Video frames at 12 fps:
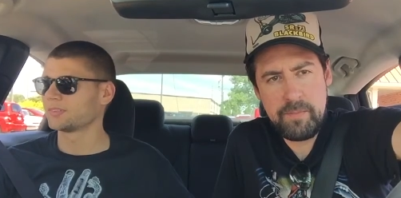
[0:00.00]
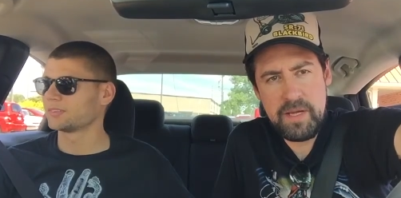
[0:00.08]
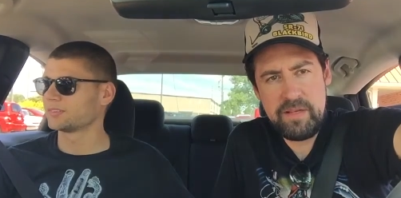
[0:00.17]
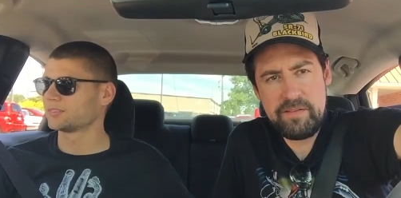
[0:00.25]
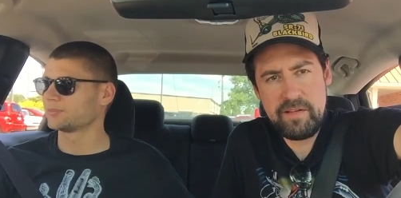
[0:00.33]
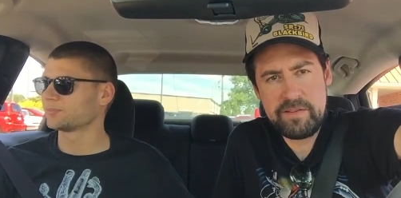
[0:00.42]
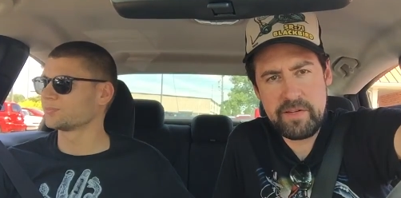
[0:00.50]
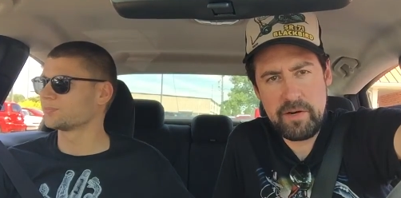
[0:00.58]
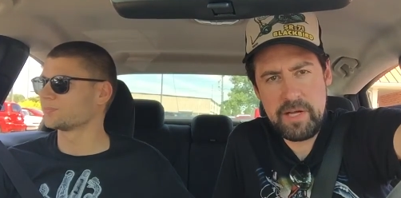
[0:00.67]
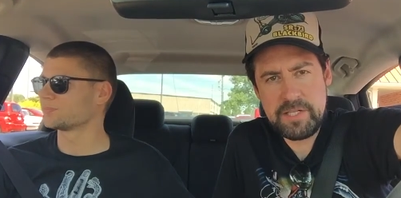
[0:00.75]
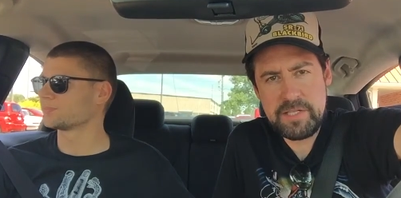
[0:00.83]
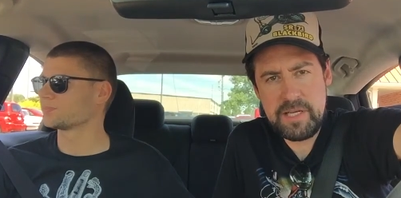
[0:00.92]
Speaker 1: amazing.
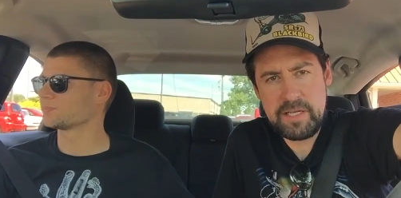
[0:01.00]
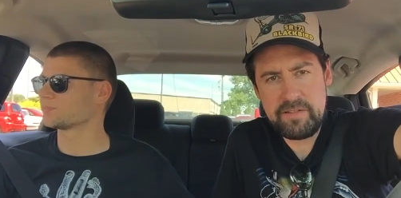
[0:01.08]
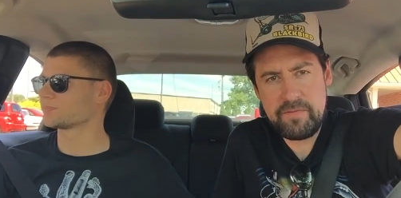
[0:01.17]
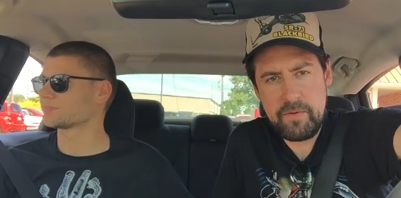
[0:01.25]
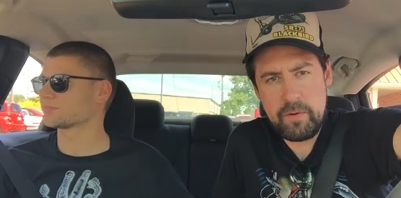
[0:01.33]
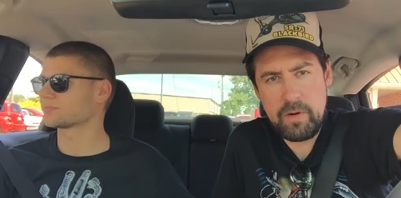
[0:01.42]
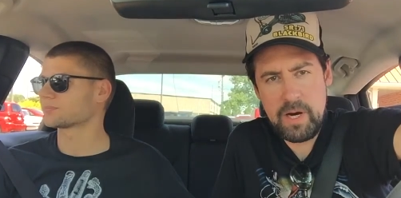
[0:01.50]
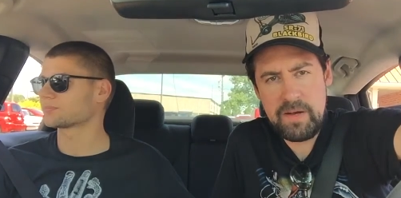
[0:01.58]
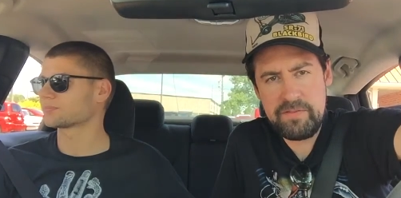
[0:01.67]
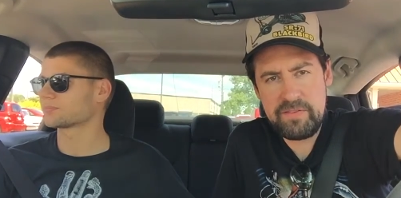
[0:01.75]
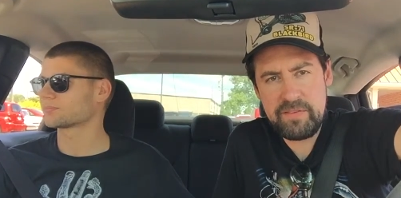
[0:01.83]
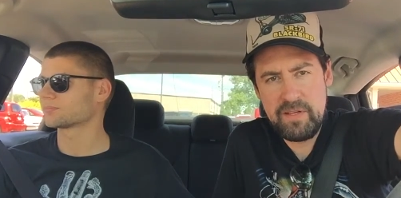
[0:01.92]
Started actually taking some
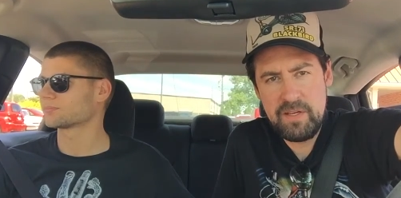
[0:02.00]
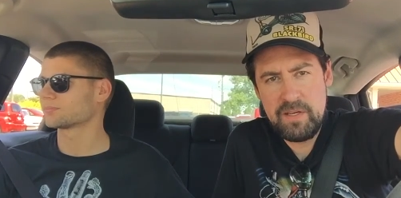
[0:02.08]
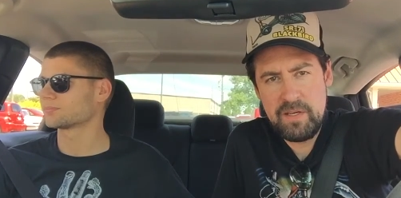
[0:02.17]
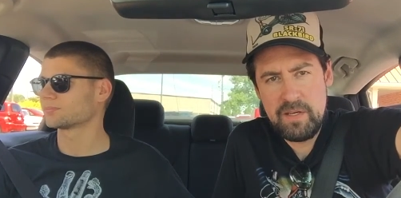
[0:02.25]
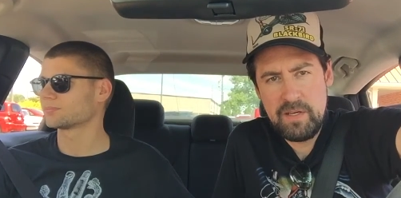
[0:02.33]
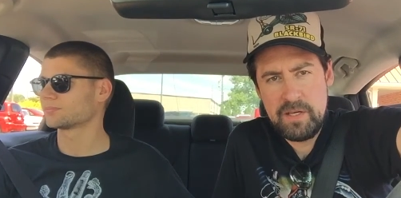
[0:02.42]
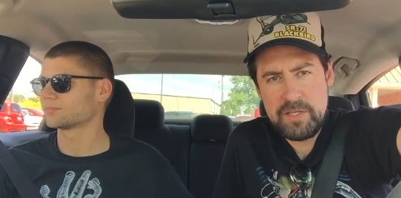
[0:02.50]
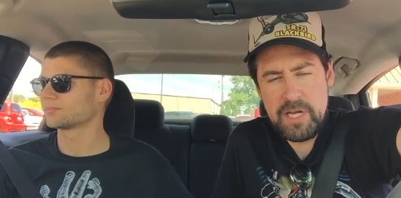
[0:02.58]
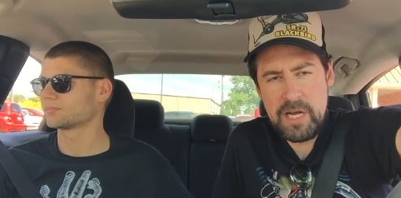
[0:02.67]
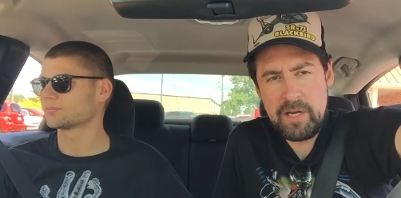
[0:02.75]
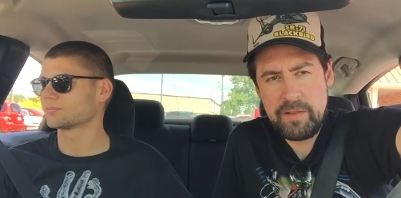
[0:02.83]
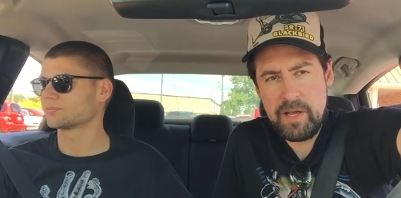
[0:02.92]
photographs.
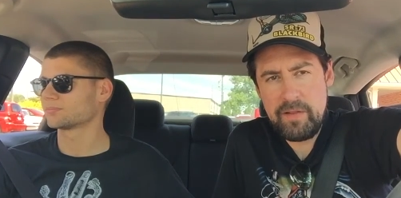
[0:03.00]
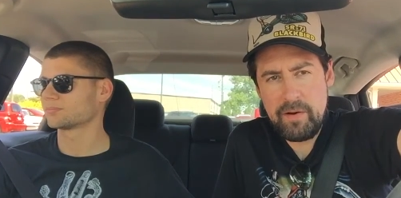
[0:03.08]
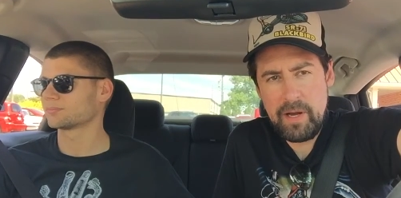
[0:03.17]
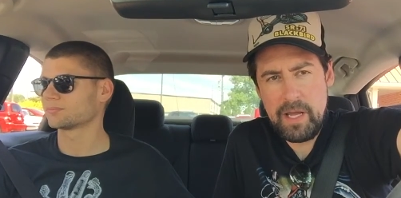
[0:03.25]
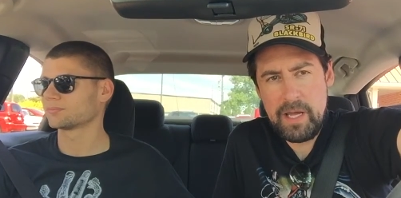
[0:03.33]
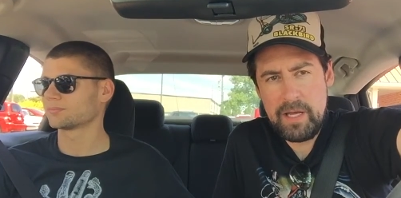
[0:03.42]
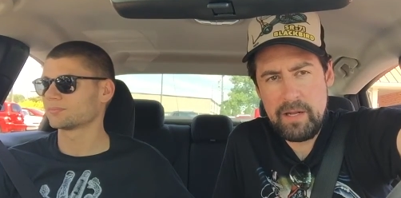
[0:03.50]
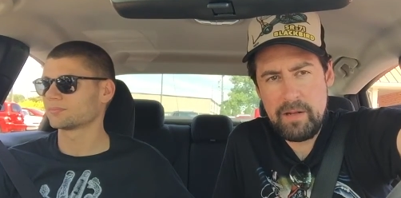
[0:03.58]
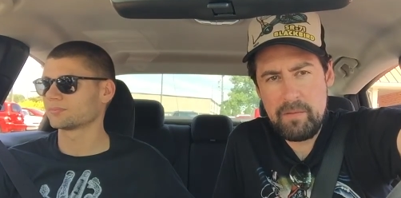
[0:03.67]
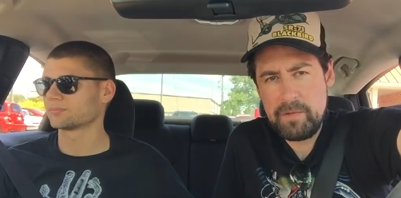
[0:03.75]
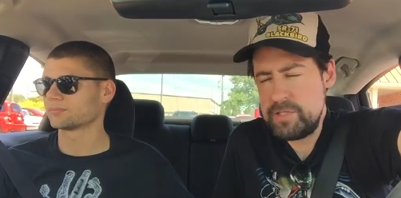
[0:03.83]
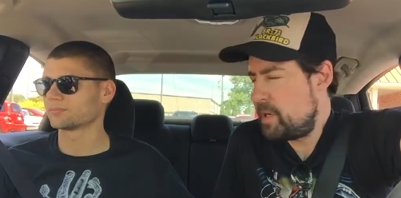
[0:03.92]
Jack, on the other
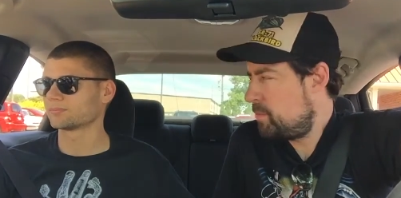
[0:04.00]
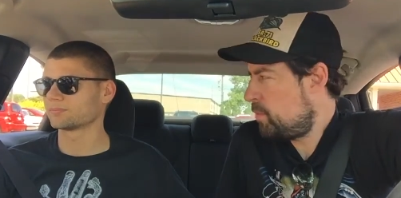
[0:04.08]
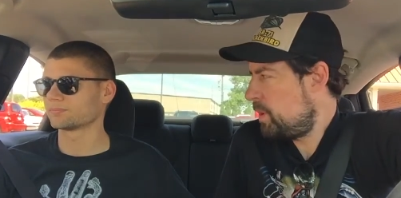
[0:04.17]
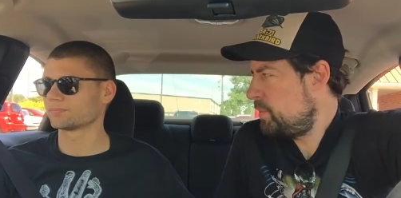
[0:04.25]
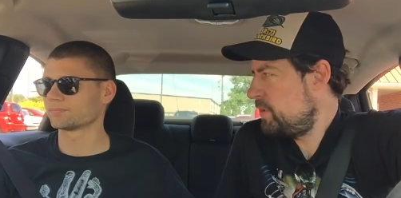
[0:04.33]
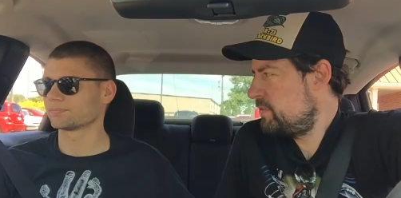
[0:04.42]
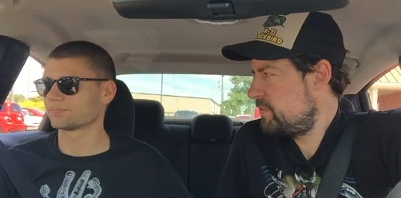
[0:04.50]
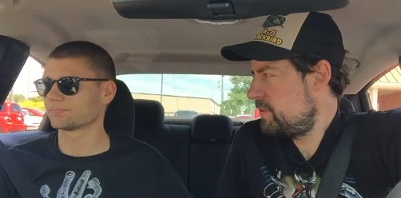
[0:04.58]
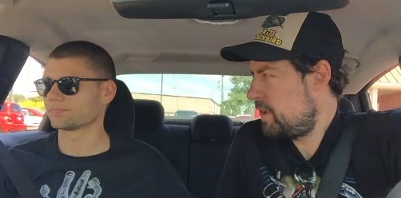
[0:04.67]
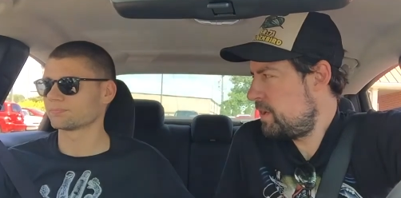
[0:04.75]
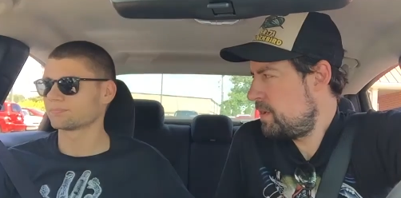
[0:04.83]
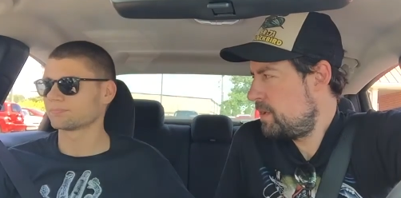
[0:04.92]
hand, would you get one piece
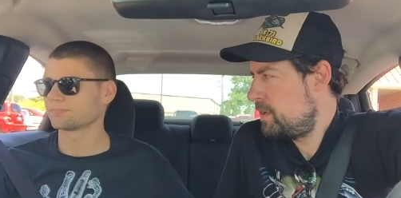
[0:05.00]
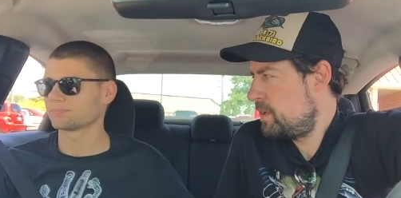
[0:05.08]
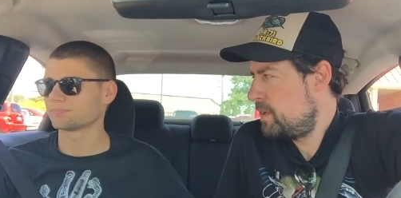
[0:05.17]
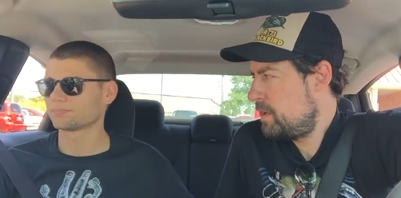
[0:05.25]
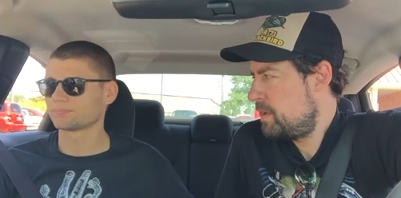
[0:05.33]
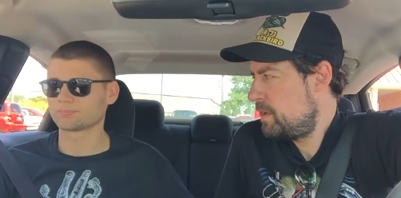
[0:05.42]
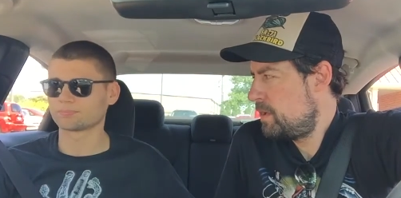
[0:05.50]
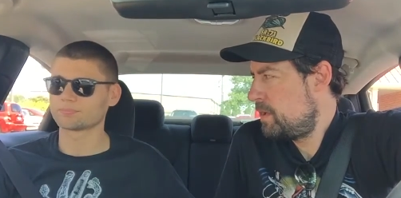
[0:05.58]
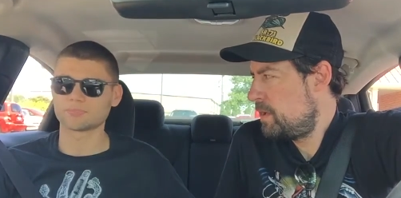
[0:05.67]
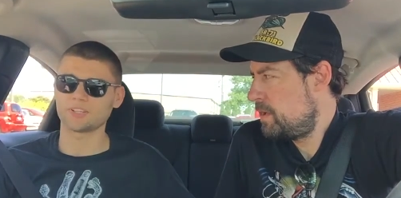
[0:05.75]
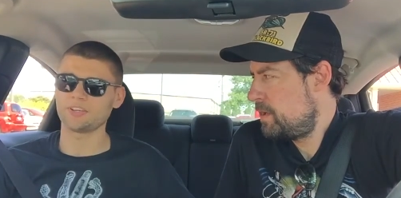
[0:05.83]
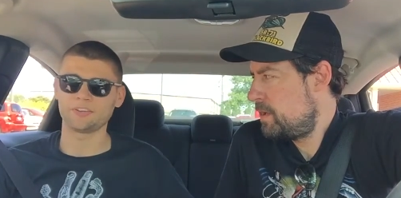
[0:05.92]
hung?
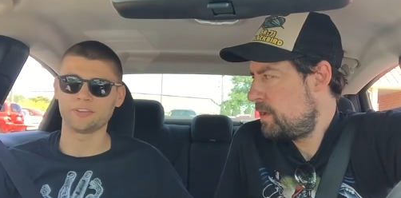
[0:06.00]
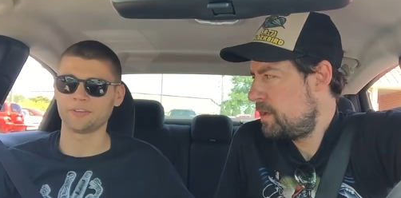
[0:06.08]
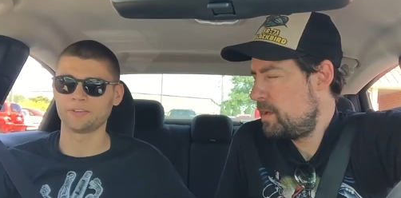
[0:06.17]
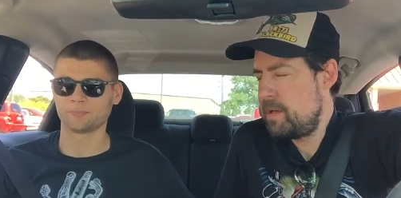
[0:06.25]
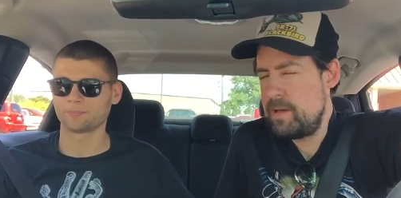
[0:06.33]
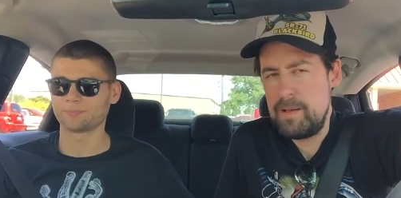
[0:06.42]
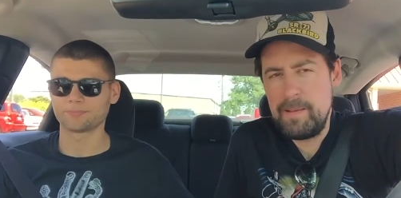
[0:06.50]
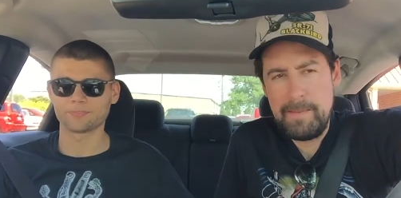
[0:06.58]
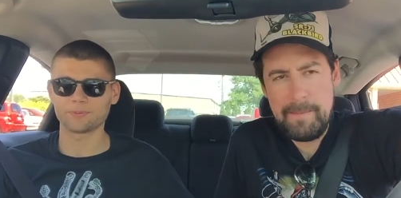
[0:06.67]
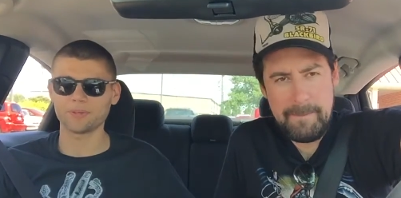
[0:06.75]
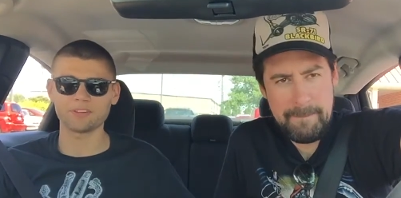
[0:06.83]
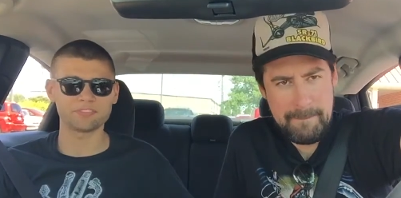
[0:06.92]
Speaker 2: I know.
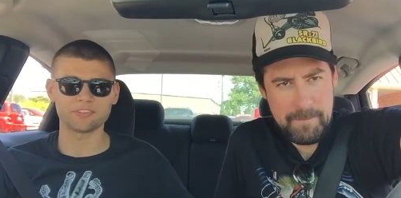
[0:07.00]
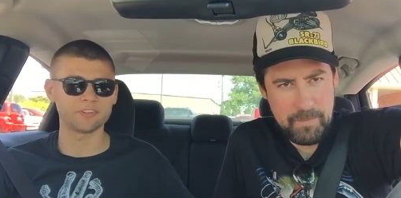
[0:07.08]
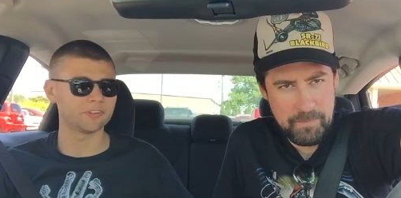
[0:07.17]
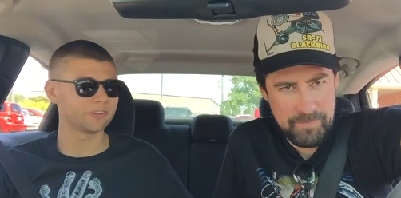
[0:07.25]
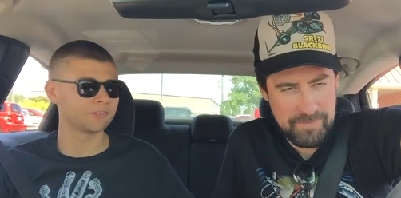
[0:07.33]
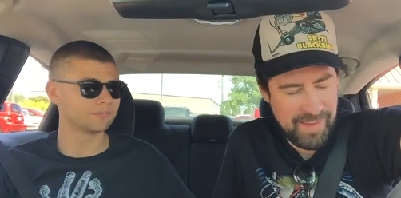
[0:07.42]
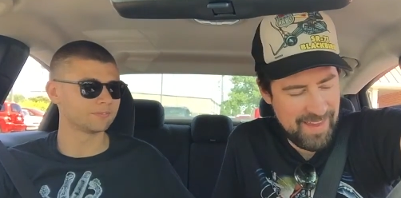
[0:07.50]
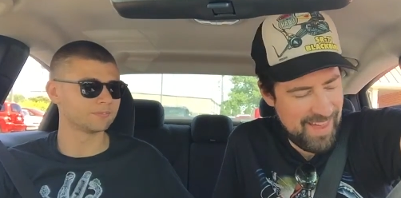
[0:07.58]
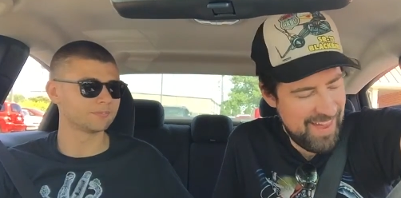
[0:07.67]
Do you have to do this?